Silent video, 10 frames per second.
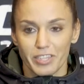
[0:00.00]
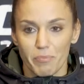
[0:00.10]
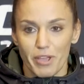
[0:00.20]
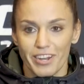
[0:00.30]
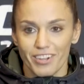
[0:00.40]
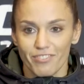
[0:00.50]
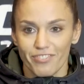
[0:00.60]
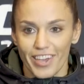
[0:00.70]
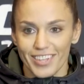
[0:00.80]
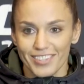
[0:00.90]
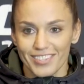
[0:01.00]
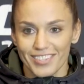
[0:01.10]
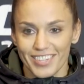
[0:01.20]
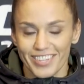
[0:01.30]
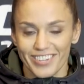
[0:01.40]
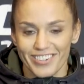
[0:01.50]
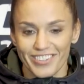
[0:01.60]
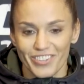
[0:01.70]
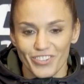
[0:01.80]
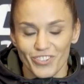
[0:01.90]
American fans here
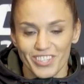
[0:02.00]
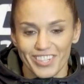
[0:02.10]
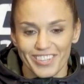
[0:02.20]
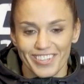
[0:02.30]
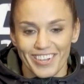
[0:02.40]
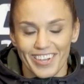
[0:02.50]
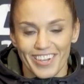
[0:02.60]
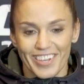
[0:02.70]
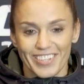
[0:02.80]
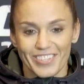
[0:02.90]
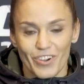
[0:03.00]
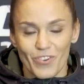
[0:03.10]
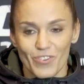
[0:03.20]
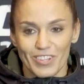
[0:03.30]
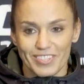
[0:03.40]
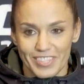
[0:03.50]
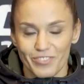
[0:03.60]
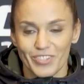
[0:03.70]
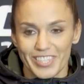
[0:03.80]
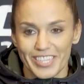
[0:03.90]
in Houston. So we'll
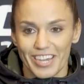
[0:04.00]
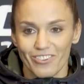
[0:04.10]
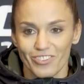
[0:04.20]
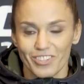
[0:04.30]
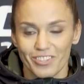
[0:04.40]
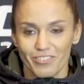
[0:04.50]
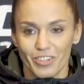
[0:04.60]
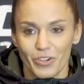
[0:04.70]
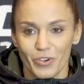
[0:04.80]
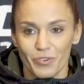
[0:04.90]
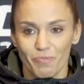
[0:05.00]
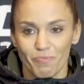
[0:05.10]
see how it will go.